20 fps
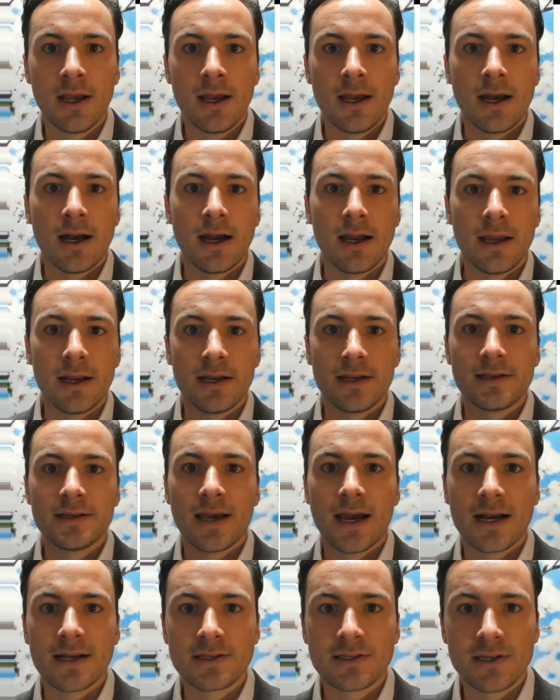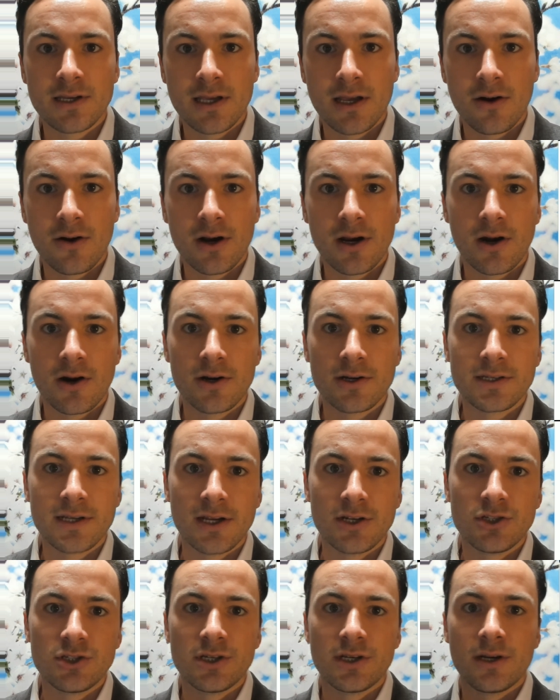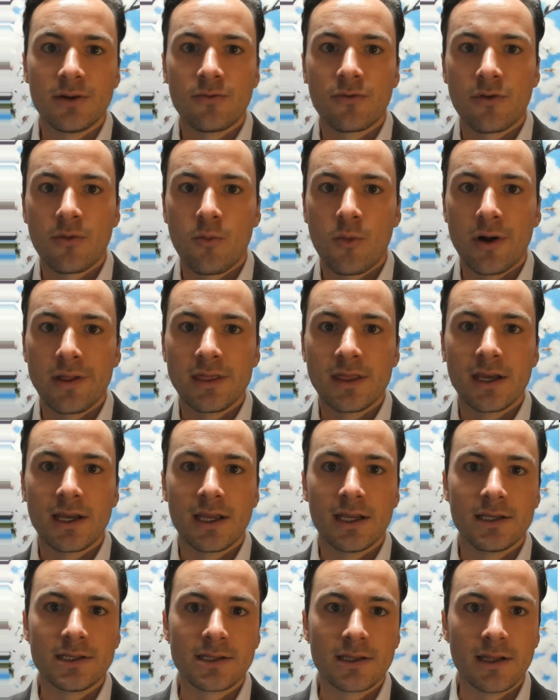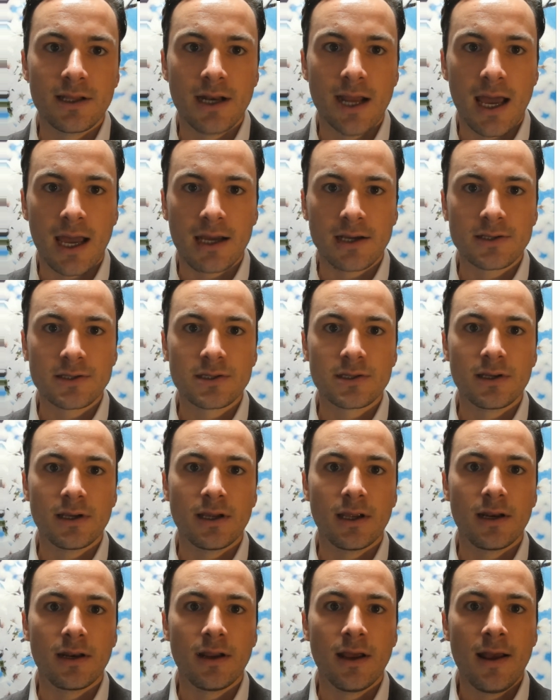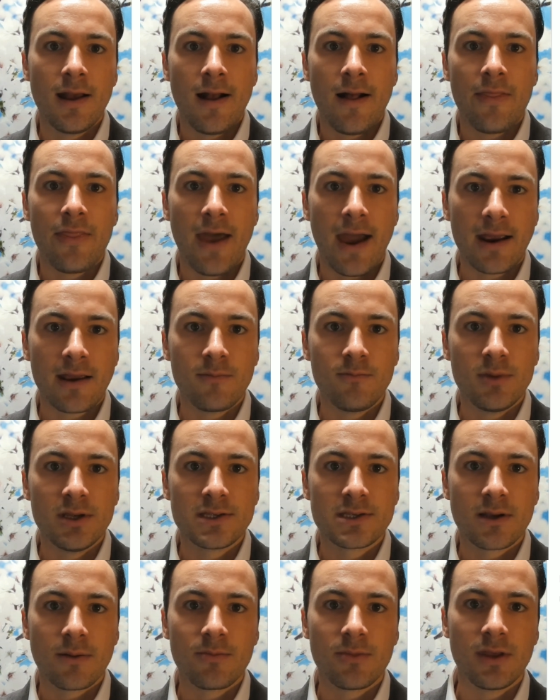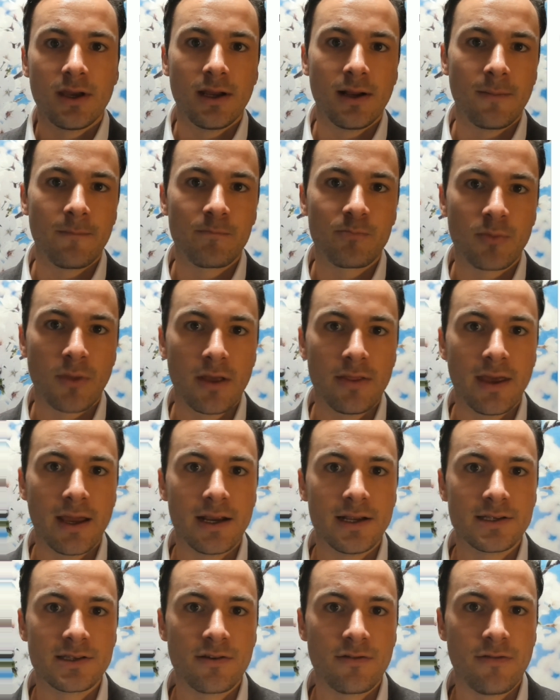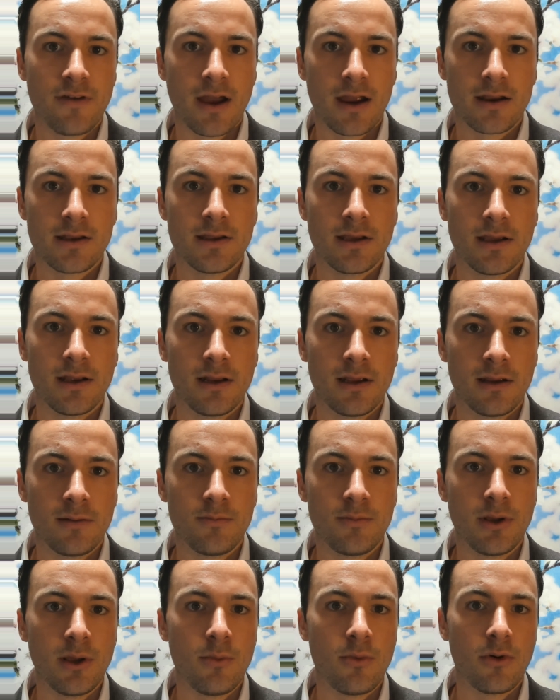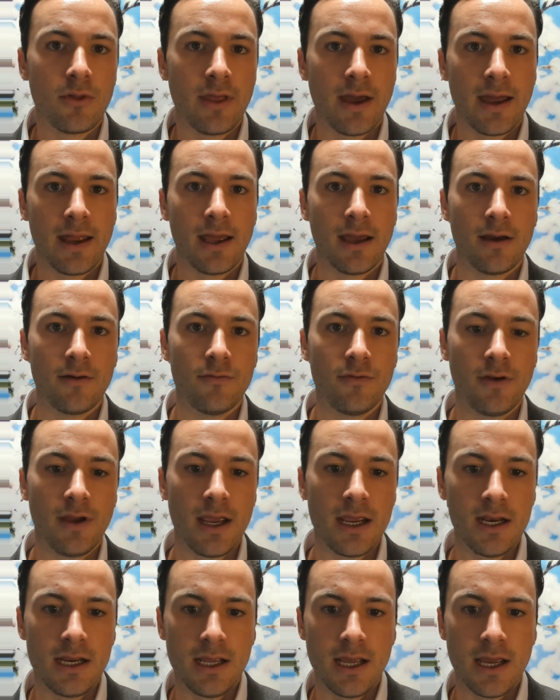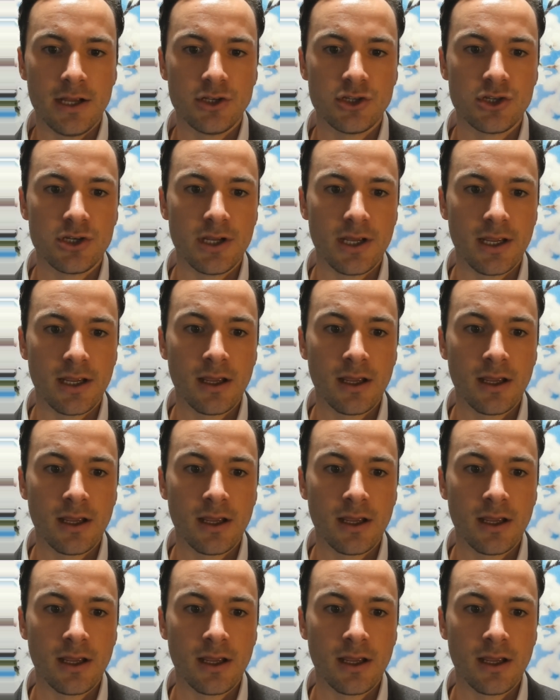in a task, to carry our attention from one thing into the next, and that can be something that is affected in people that have ADHD.